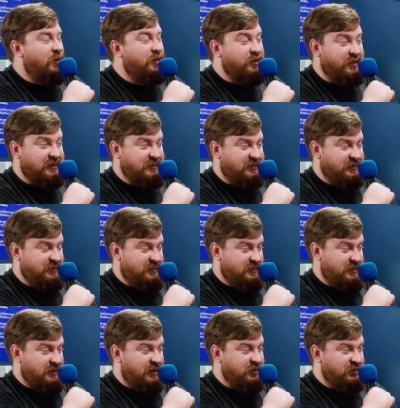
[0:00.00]
Well, there is
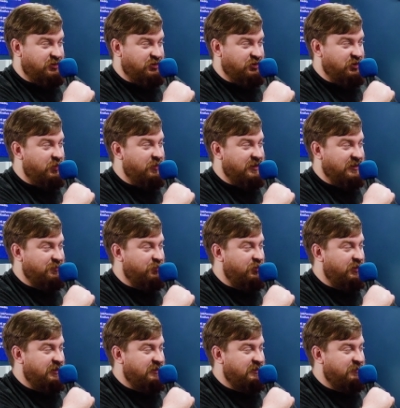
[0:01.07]
a joke that's
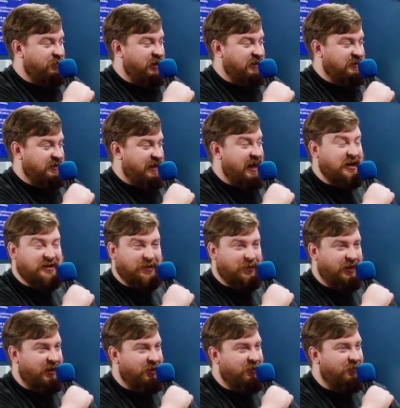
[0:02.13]
pretty spicy. Actually,
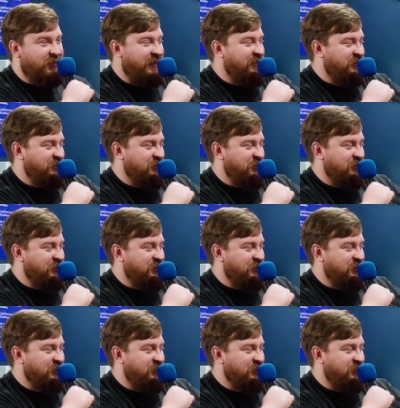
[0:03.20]
we can go find the